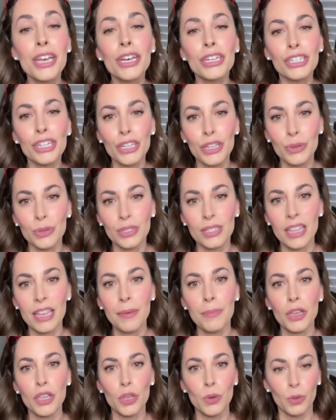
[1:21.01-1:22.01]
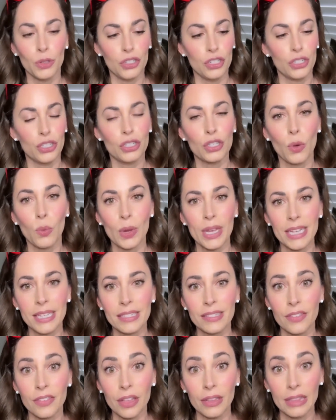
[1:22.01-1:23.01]
To use them, you will just
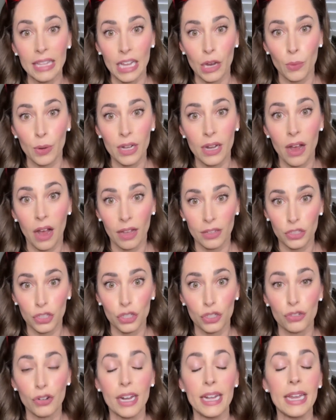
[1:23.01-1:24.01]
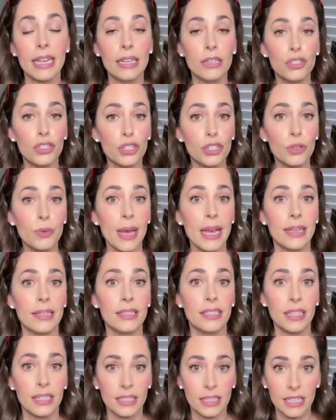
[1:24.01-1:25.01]
squeeze the liquid concentrate into a
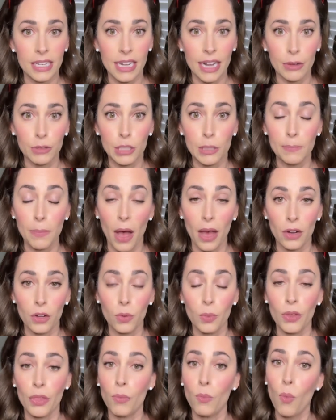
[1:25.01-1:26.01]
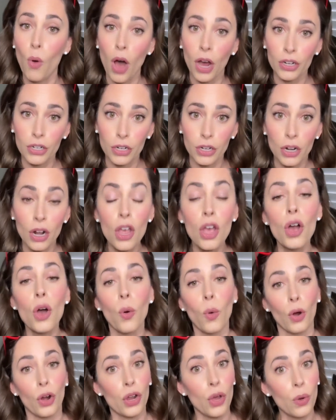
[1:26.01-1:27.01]
16-ounce bottle with water
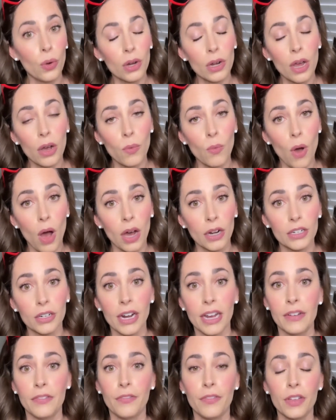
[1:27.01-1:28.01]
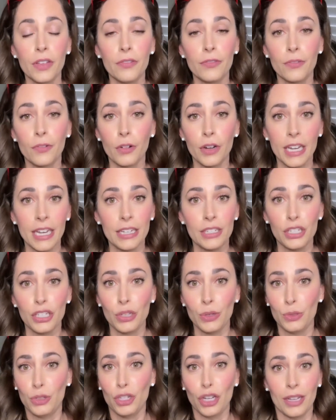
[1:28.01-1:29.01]
or coconut water, and feel free
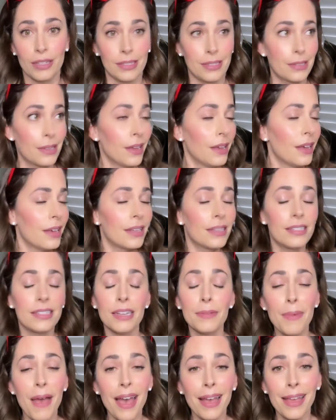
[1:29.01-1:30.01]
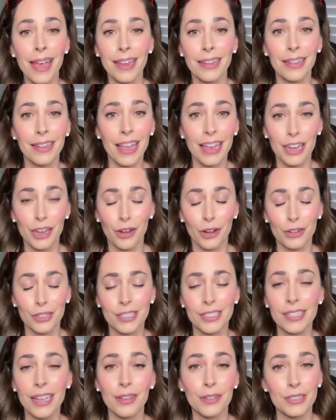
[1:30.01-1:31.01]
to just sit back and let your
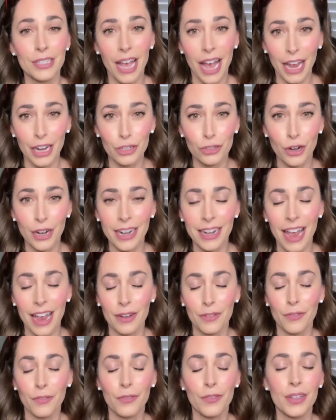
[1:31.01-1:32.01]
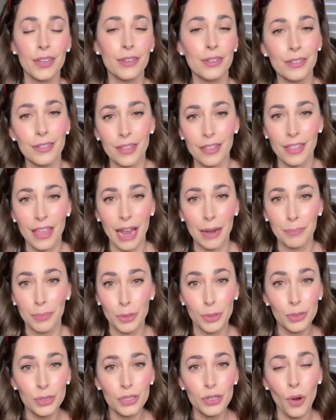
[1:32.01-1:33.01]
cells hydrate and feel that
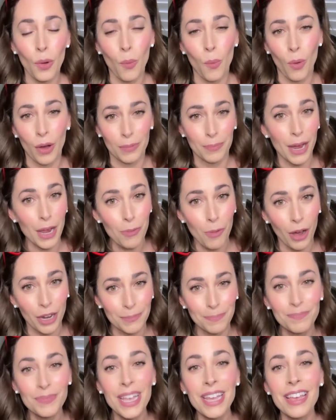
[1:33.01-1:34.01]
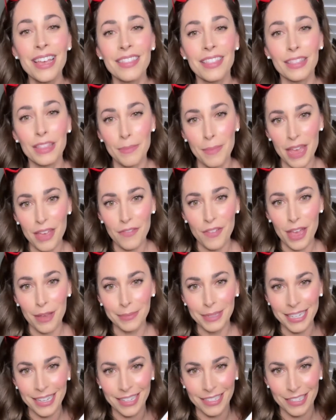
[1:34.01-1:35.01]
boost one by one. The LeMay
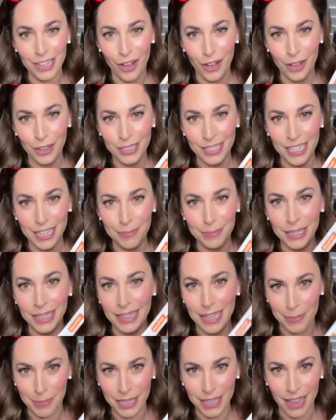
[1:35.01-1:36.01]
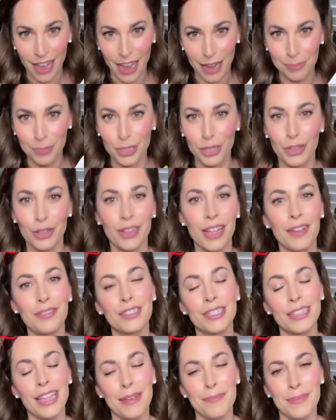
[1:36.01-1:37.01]
family is all team lemon lime, so you'll have
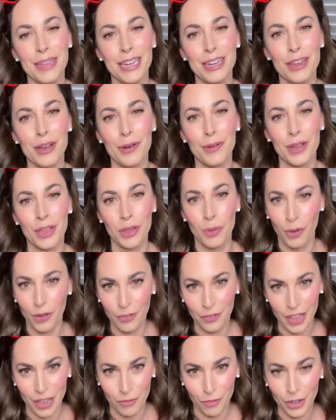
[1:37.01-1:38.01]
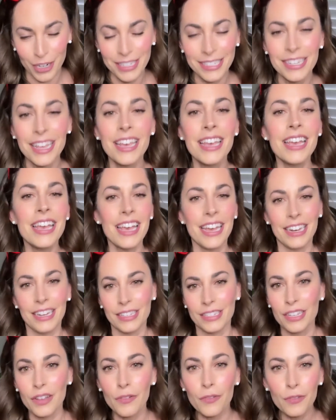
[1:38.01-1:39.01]
to let me know your favorite. It
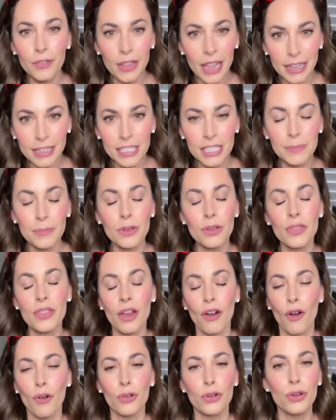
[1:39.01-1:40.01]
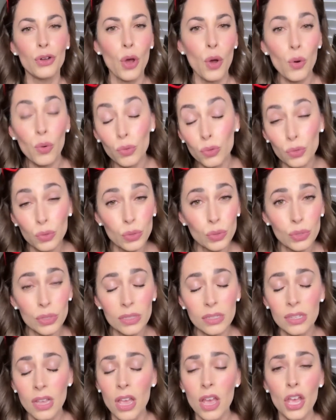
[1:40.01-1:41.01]
is flexible, there are no
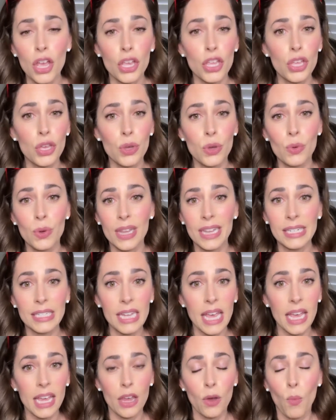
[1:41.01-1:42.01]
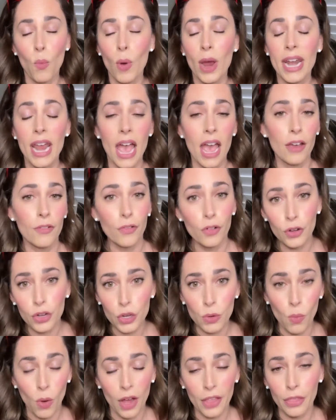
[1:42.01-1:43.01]
rules. You can take it whenever
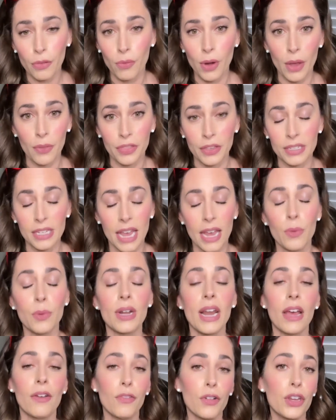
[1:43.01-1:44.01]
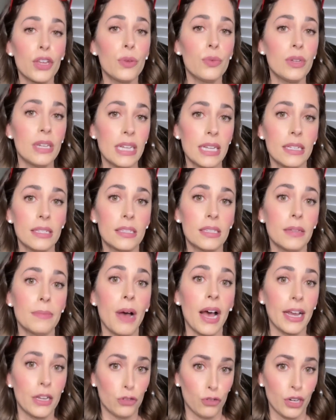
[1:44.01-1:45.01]
you want throughout the day, whenever you need some
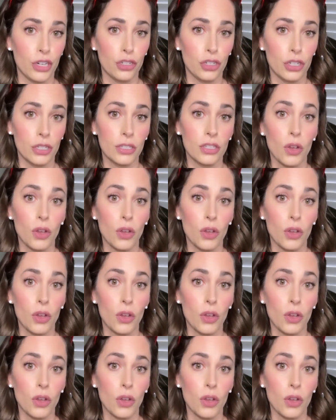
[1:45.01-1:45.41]
hydration.